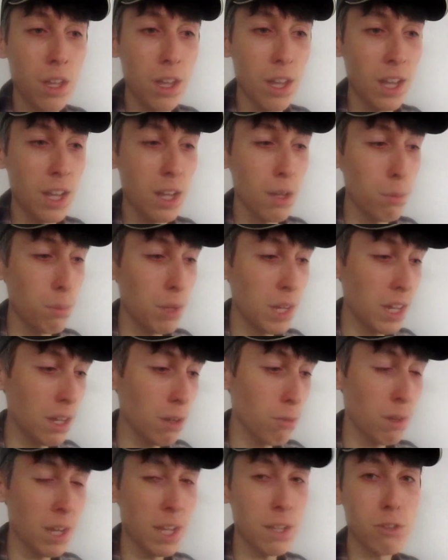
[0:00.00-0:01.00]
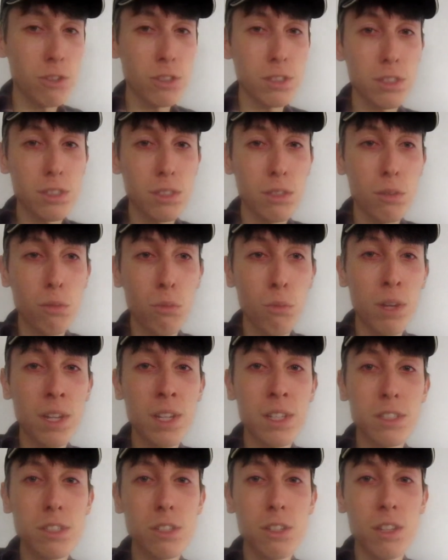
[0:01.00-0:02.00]
But anyway, I just
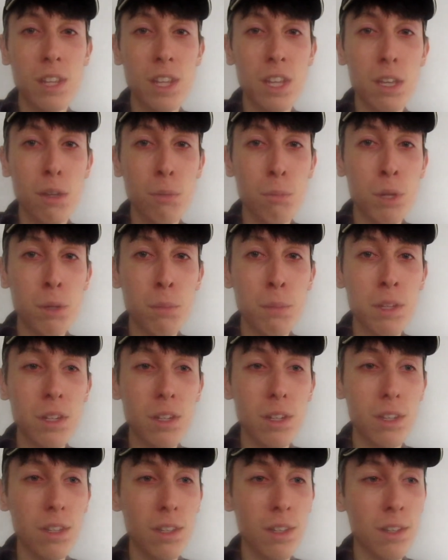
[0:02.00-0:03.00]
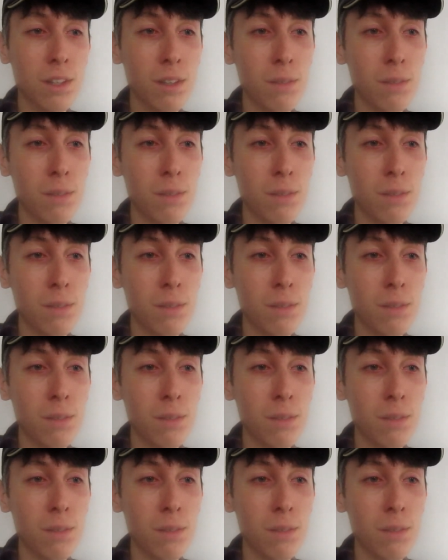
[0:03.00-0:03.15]
want us to take a moment